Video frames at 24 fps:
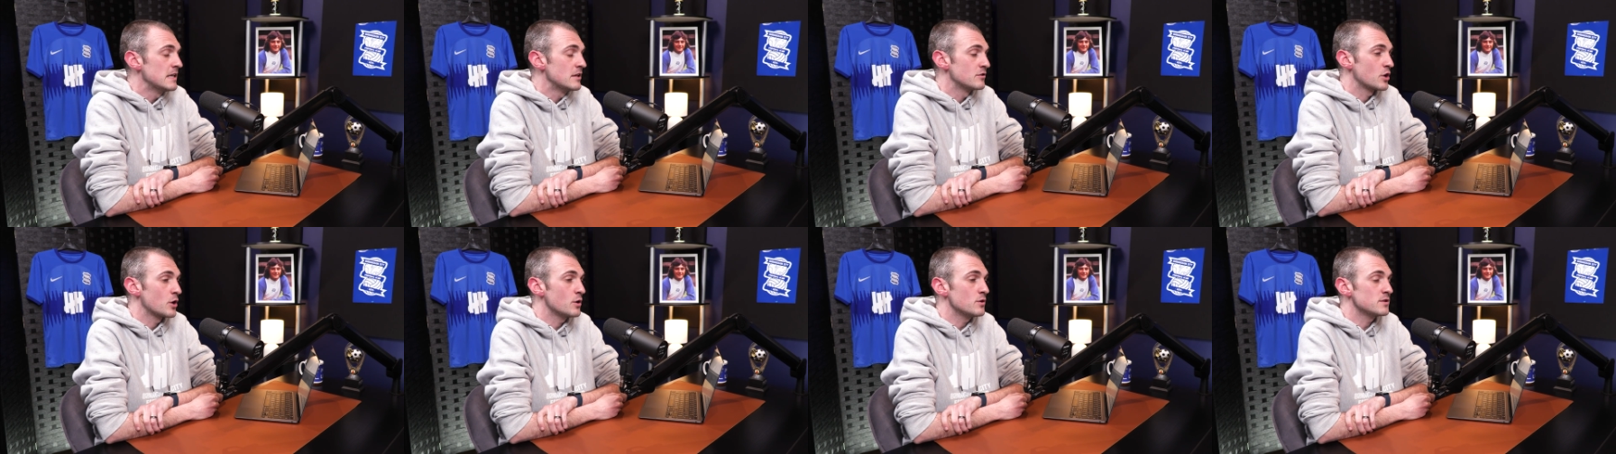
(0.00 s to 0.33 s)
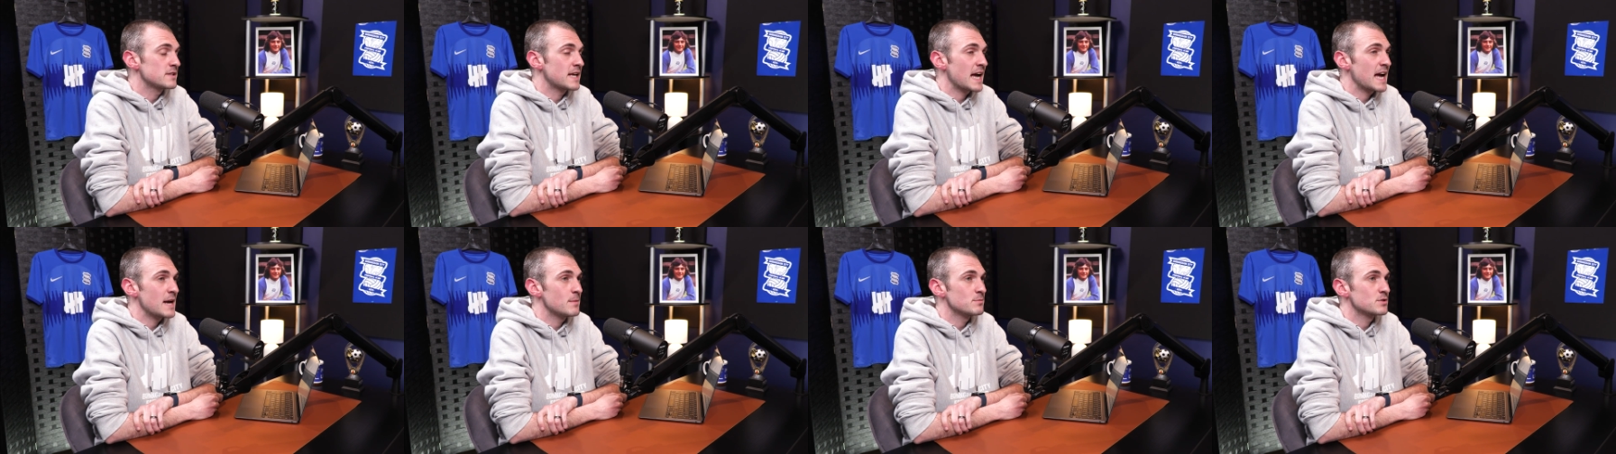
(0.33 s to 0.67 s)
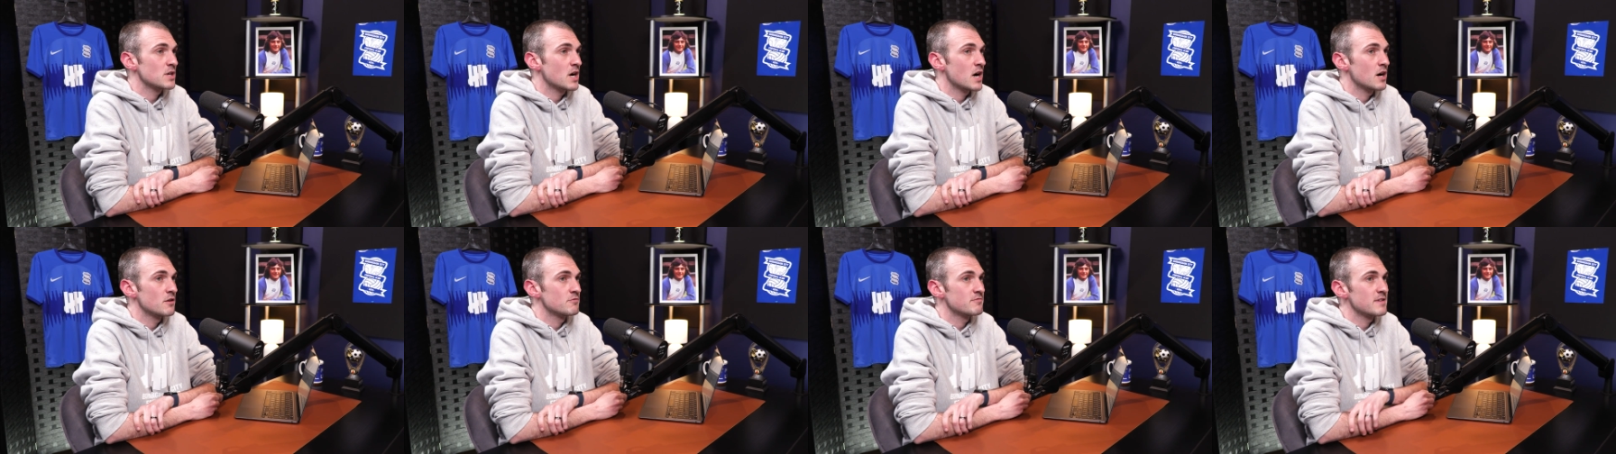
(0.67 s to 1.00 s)
those games
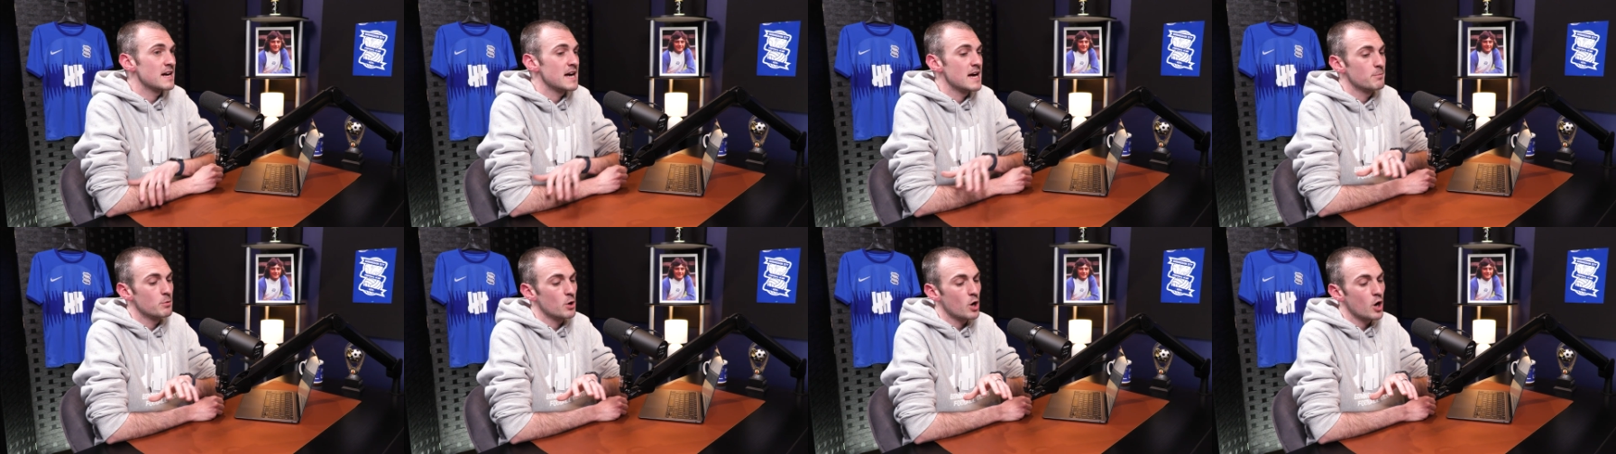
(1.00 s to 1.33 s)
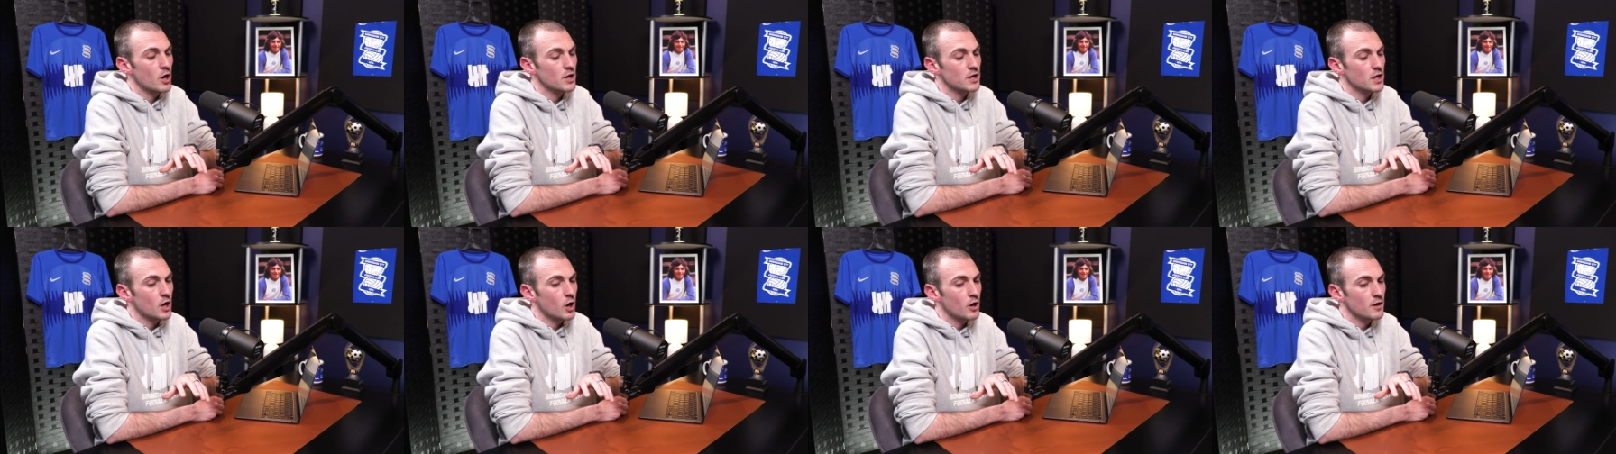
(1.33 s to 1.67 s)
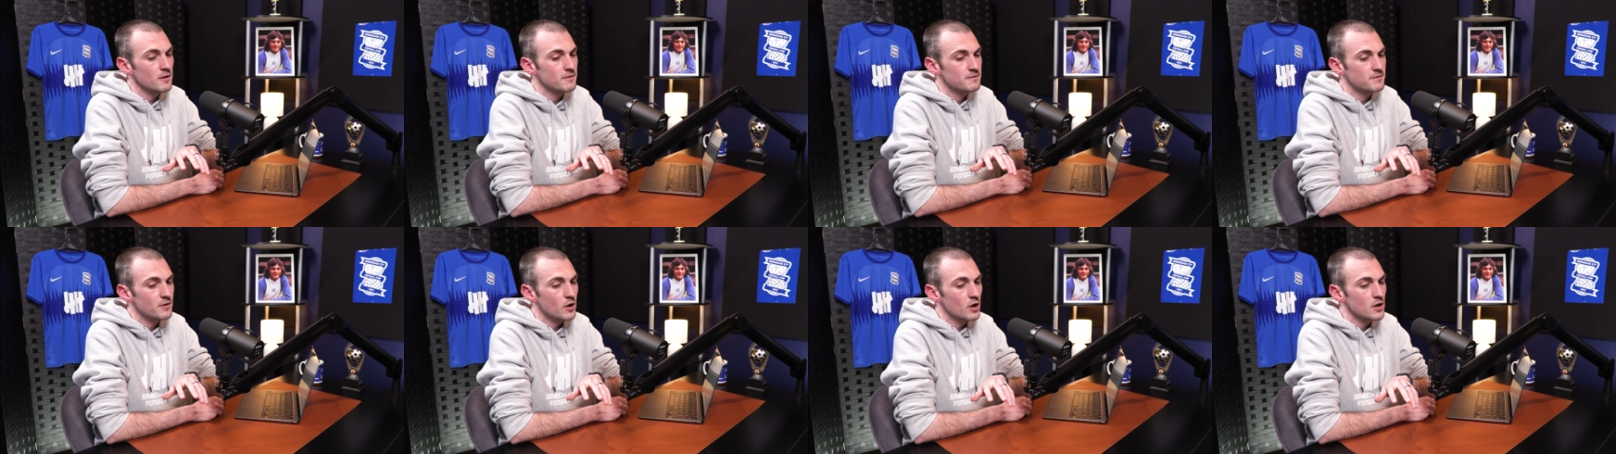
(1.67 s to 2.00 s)
are rare, but
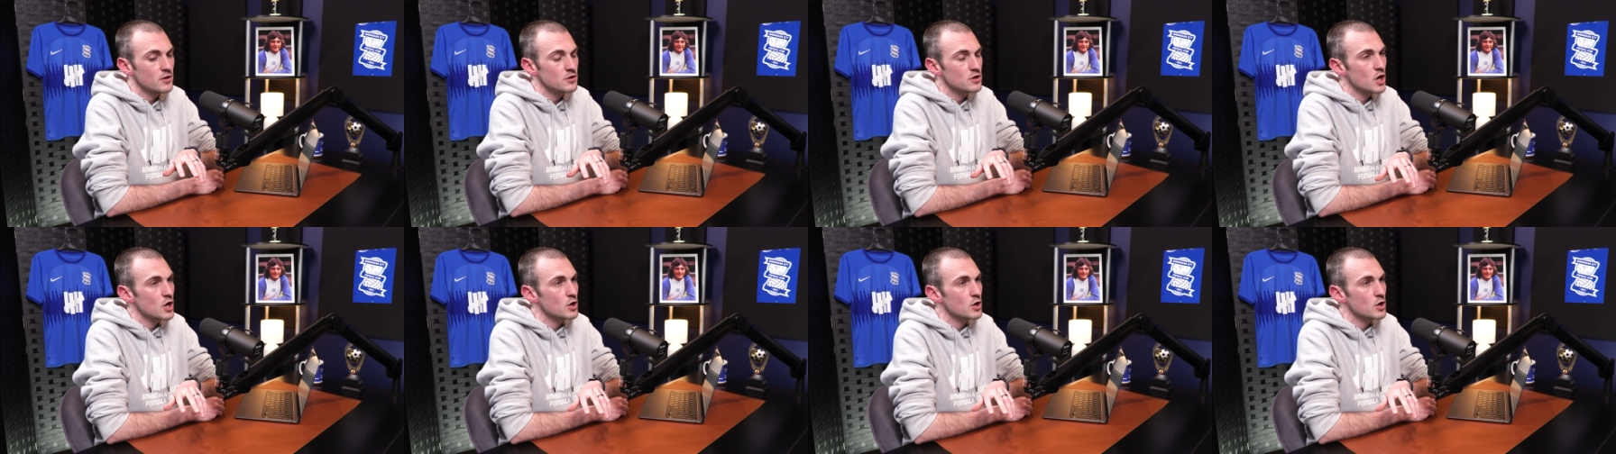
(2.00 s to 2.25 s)
I find